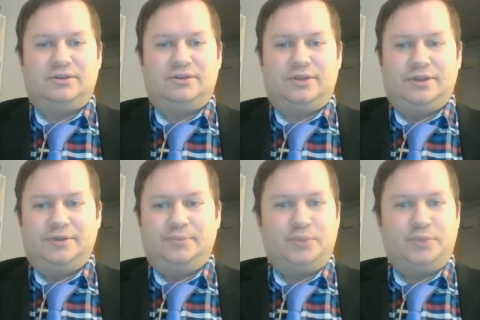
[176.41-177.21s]
or
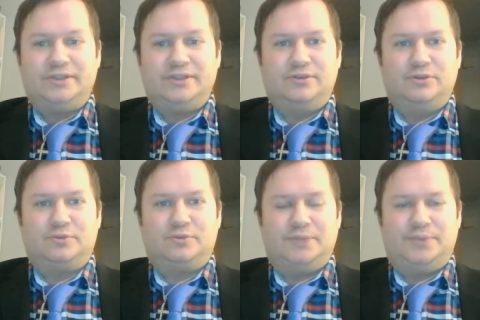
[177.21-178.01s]
British
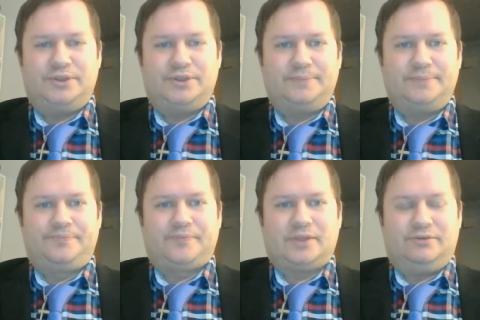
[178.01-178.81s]
newspapers
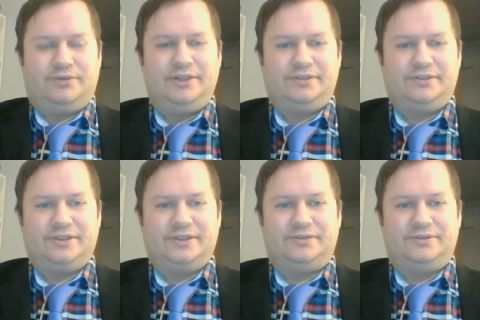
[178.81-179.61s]
things that